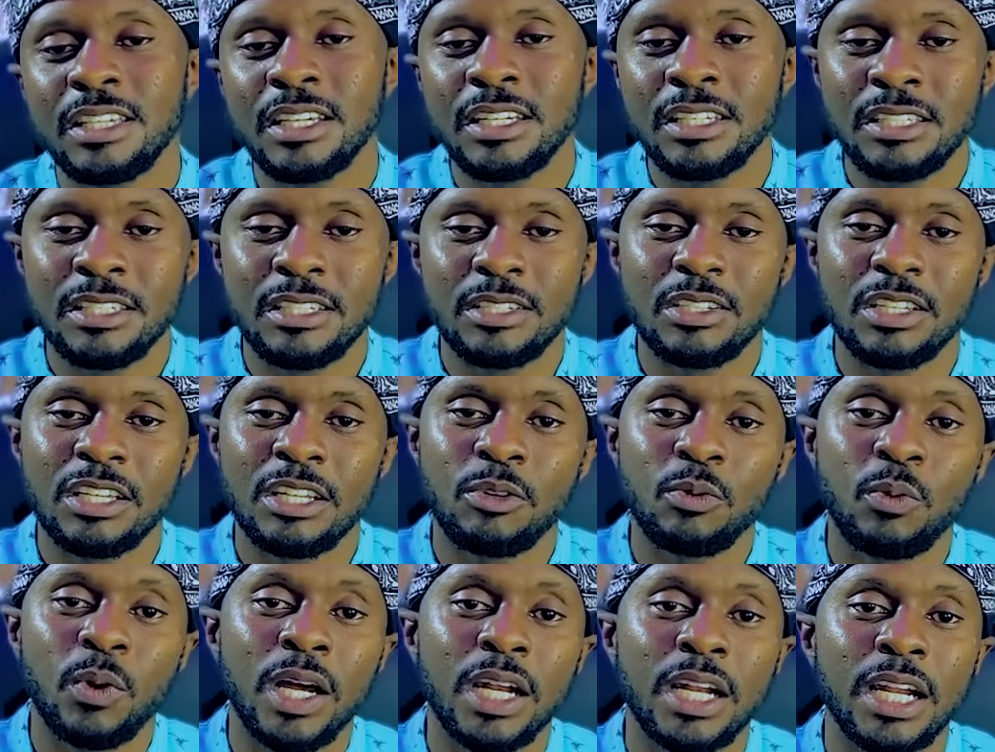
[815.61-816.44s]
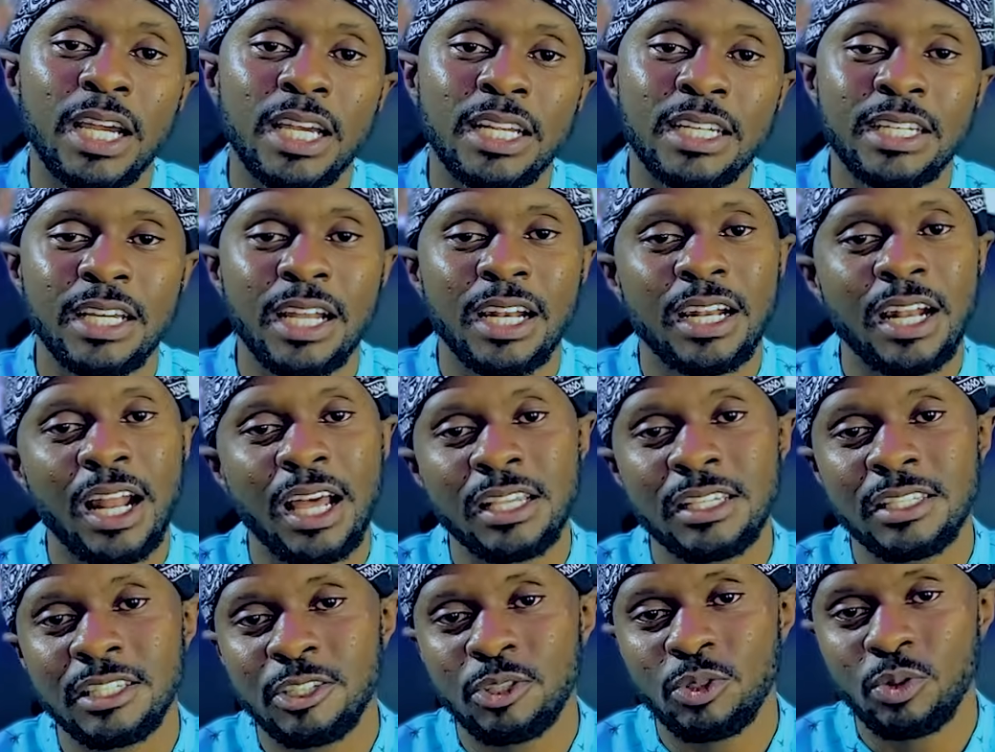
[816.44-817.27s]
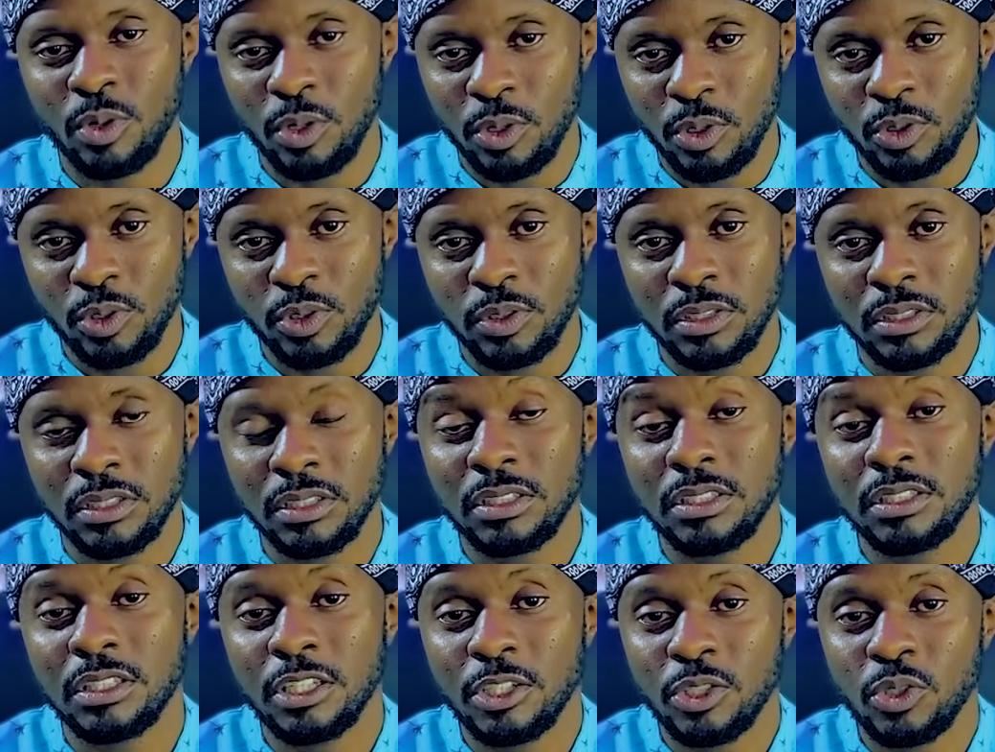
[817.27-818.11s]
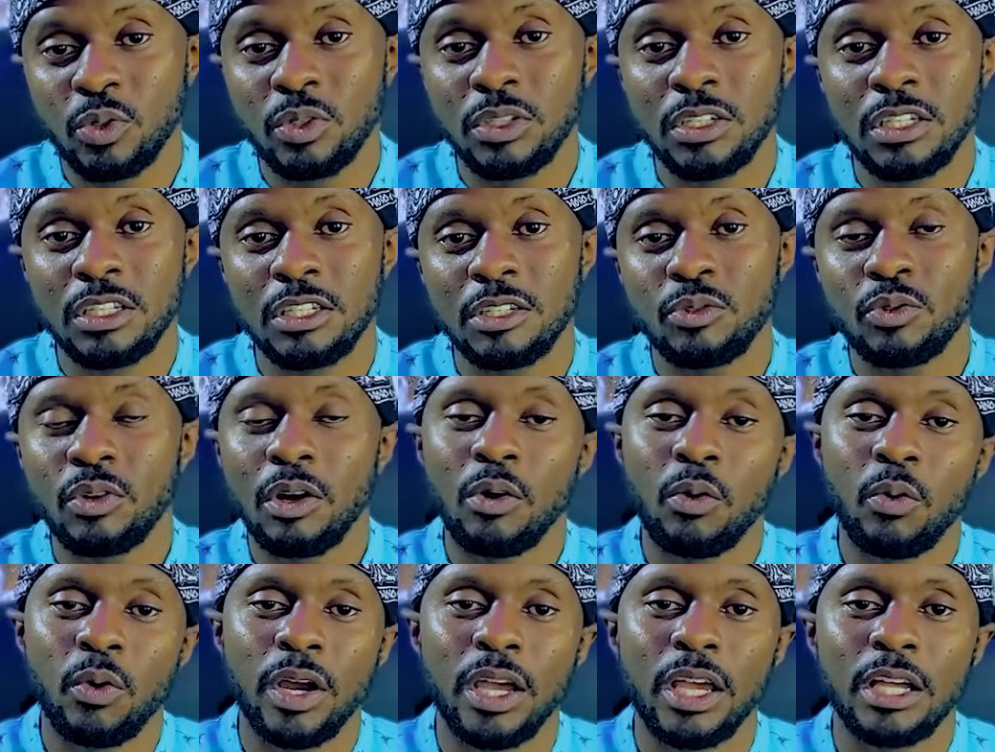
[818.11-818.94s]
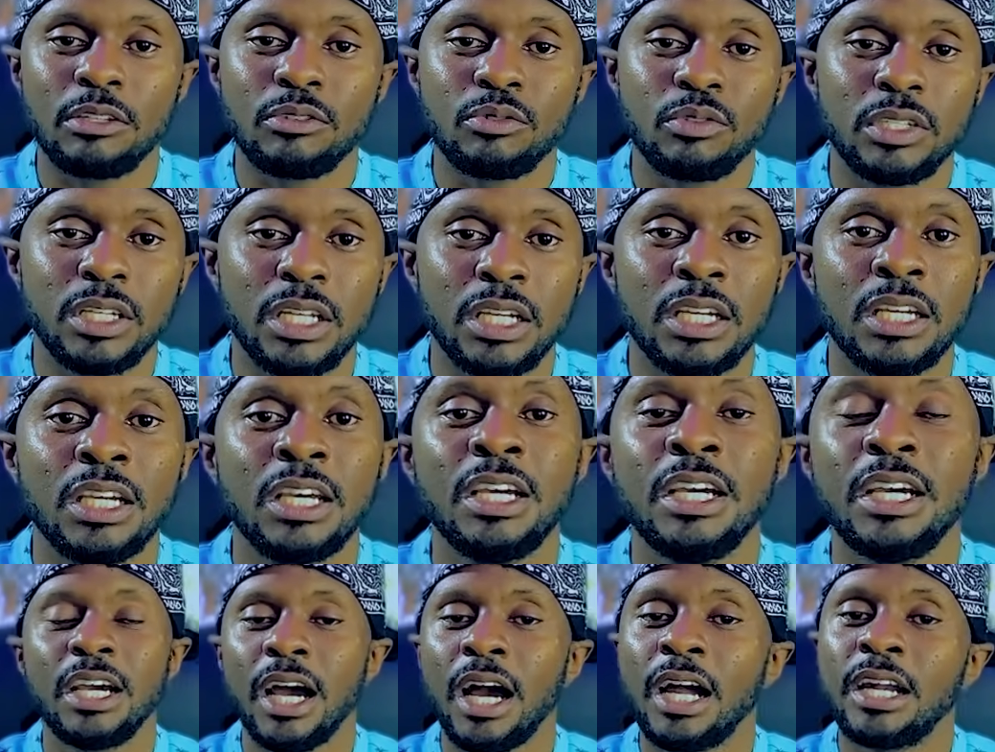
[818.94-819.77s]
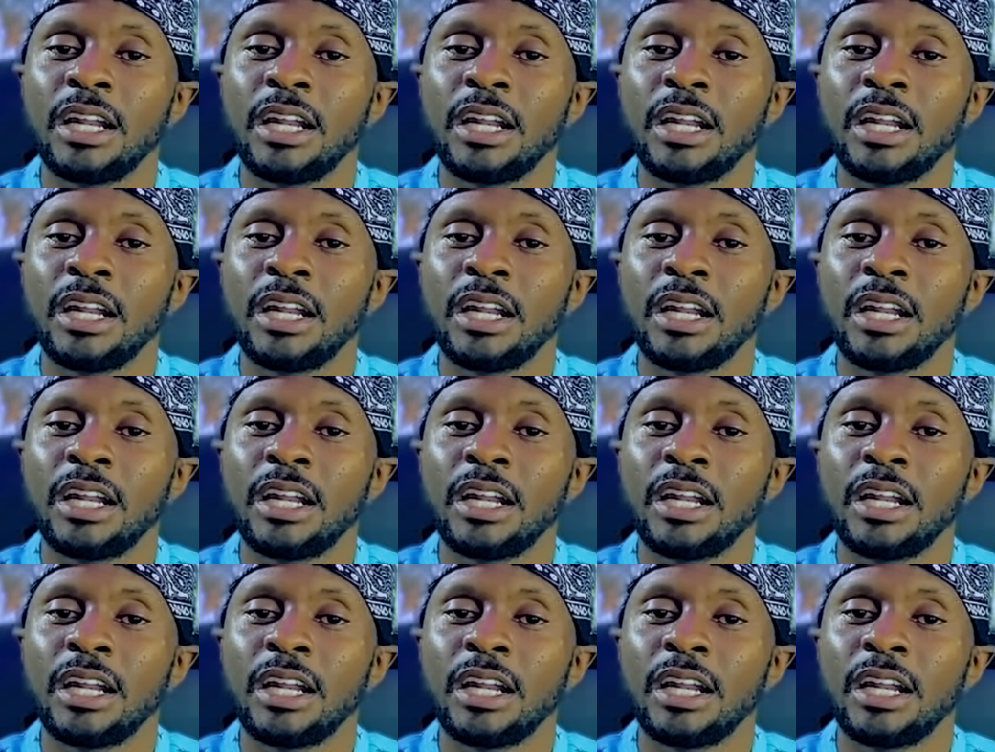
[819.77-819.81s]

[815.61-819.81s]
It's just in one idealized solution that you need to acquire today,